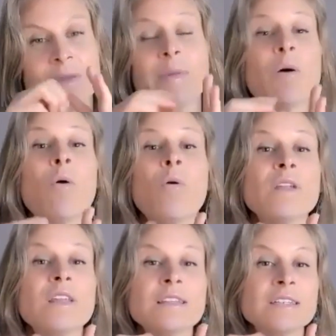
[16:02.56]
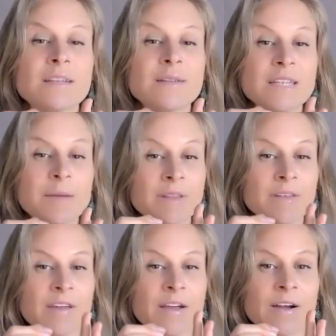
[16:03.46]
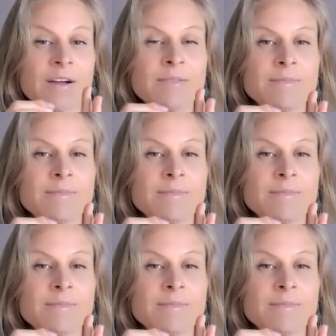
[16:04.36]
maybe holding the tip of the finger.